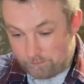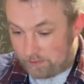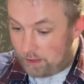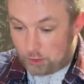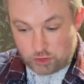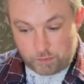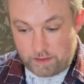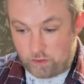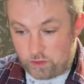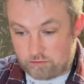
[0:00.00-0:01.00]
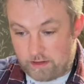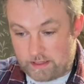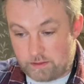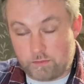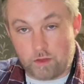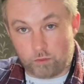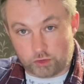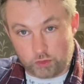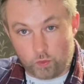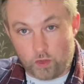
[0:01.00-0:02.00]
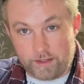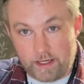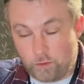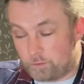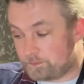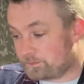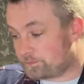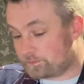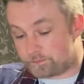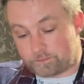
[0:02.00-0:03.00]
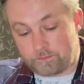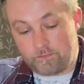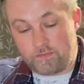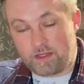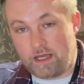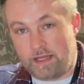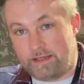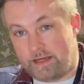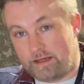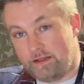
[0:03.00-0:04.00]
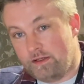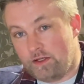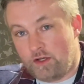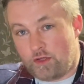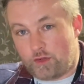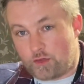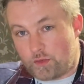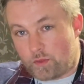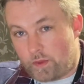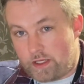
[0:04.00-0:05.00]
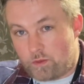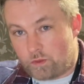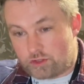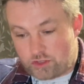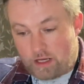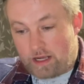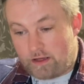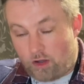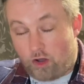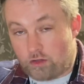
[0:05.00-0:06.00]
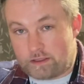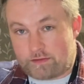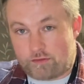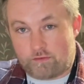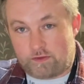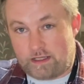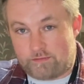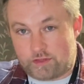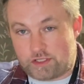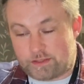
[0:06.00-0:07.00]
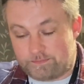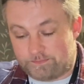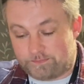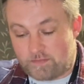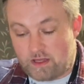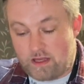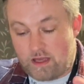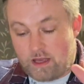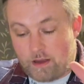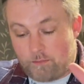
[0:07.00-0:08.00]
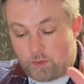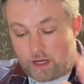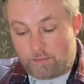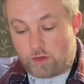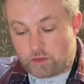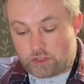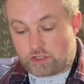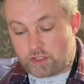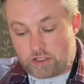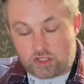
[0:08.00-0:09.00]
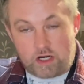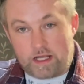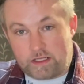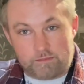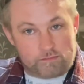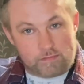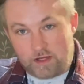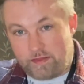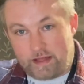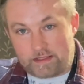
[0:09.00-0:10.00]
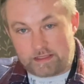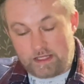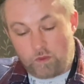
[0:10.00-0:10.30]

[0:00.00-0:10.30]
I'll just pick one at random and we'll do one now. And then through the week we'll try all the different flavours. But I'm not just going to try them and that's it.